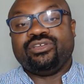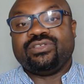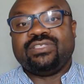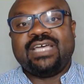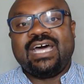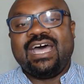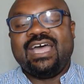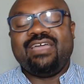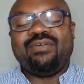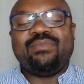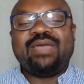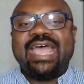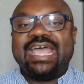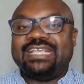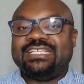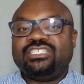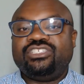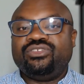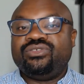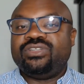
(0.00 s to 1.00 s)
time
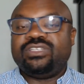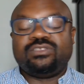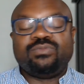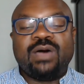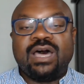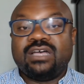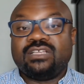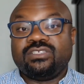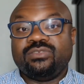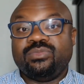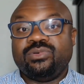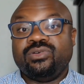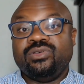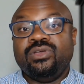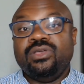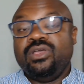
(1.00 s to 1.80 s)
as soon as possible.